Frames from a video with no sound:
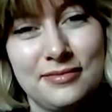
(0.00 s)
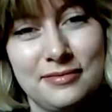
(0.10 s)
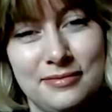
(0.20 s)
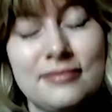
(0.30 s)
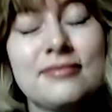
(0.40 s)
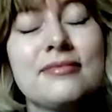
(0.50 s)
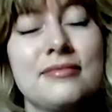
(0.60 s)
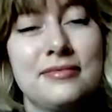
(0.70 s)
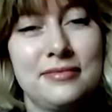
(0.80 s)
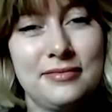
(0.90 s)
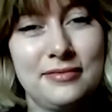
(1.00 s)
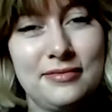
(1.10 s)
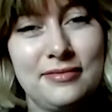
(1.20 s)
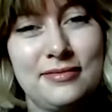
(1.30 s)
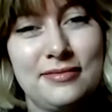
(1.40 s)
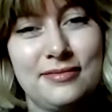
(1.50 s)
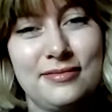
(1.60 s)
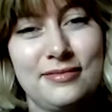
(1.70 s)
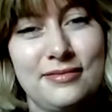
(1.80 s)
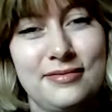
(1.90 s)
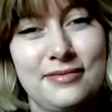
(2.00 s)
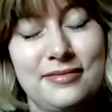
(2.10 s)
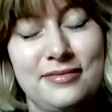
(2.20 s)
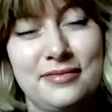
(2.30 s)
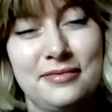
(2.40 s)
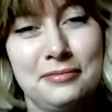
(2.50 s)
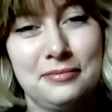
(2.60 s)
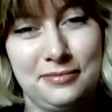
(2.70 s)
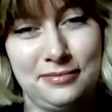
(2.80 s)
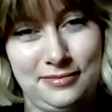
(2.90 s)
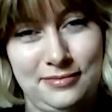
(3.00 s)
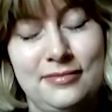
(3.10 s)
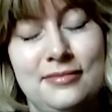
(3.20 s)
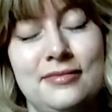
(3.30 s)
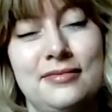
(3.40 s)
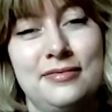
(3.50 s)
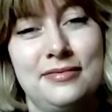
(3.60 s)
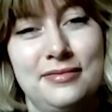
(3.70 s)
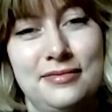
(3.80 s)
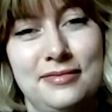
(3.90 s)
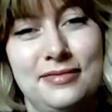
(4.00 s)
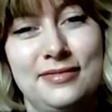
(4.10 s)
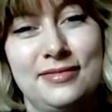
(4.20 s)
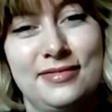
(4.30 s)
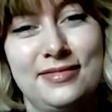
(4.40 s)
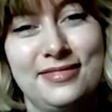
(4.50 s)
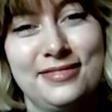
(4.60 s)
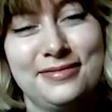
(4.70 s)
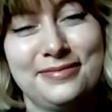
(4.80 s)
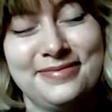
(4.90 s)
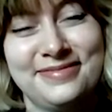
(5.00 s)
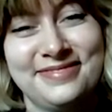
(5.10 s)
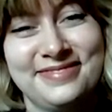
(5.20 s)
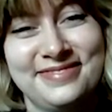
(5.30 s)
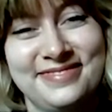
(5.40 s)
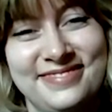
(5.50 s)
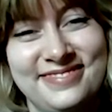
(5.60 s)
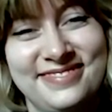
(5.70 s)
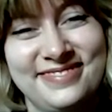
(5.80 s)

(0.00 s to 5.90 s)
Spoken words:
[no speech]